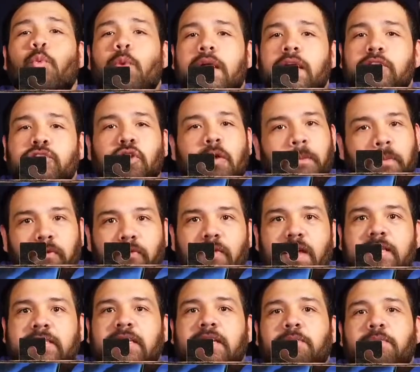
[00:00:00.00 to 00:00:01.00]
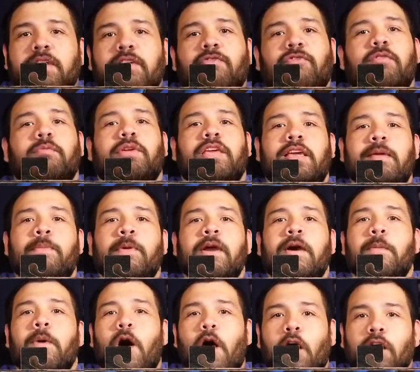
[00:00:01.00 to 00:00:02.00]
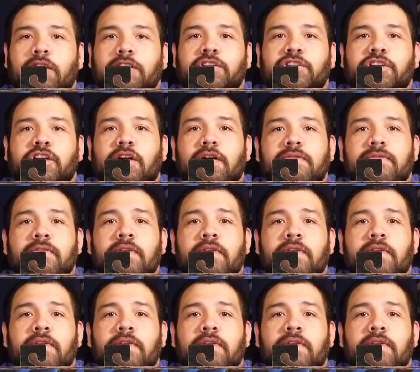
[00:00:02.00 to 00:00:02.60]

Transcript: wings are preventing me from keeping them on the shelf.